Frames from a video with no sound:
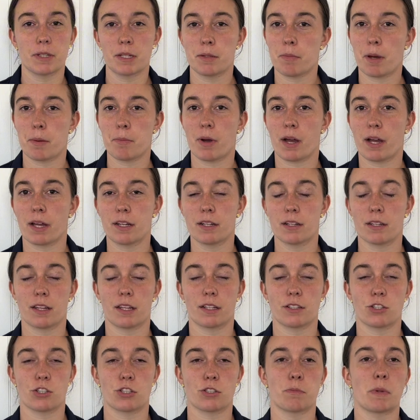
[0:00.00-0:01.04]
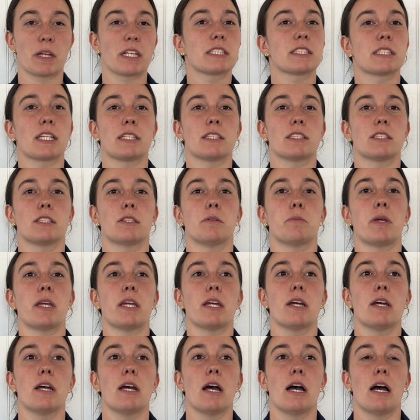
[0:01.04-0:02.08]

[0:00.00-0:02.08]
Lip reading: in my mind. That just makes sense to me.